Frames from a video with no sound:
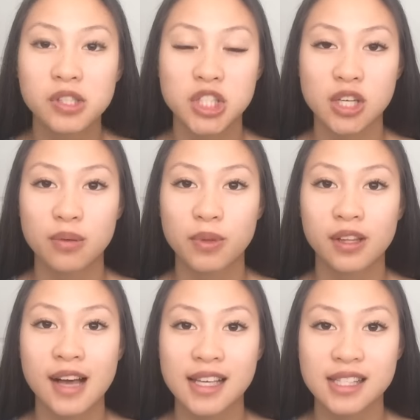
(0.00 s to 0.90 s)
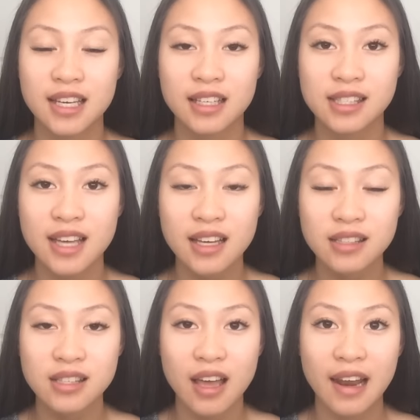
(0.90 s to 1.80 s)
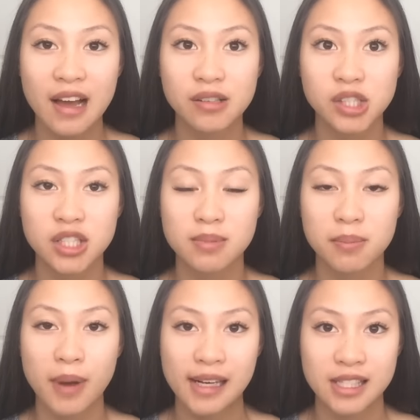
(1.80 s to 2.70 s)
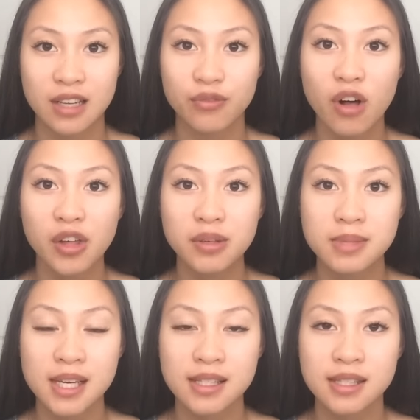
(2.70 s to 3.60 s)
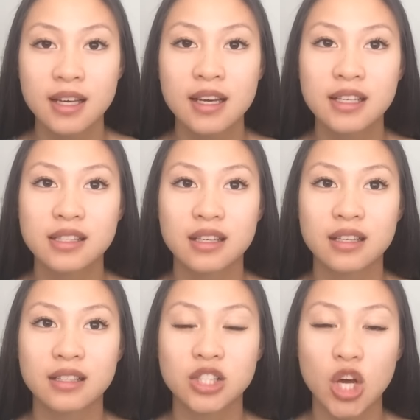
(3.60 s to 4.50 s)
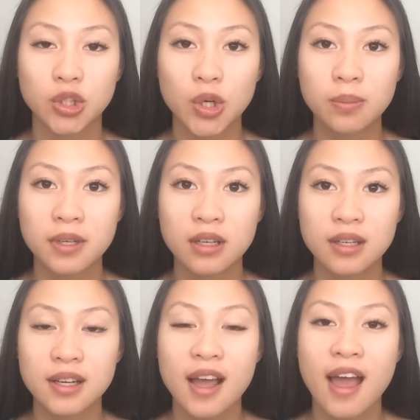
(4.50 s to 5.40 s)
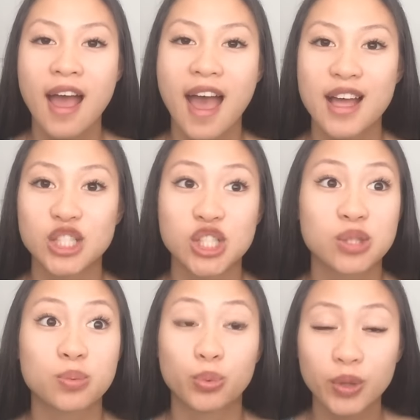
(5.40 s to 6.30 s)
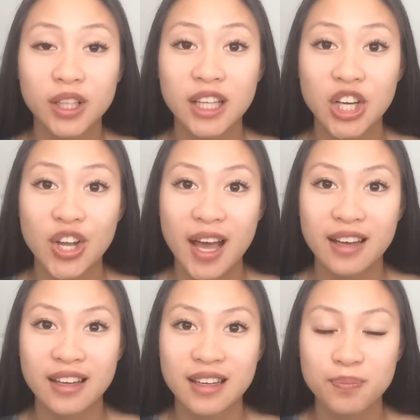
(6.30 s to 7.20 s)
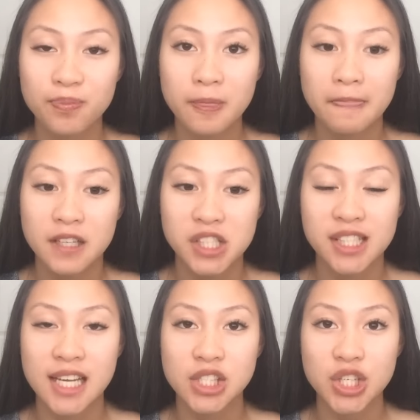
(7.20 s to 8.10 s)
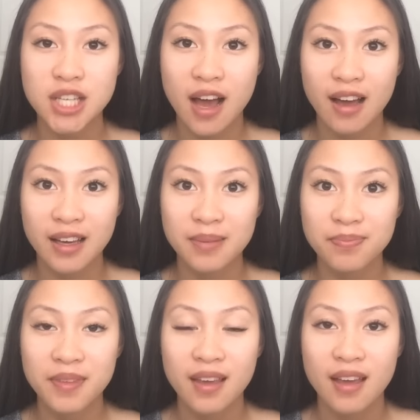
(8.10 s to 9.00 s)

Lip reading: She started with classic sets, and now she's been practicing volume sets since October, and she's really good at it. She takes her time.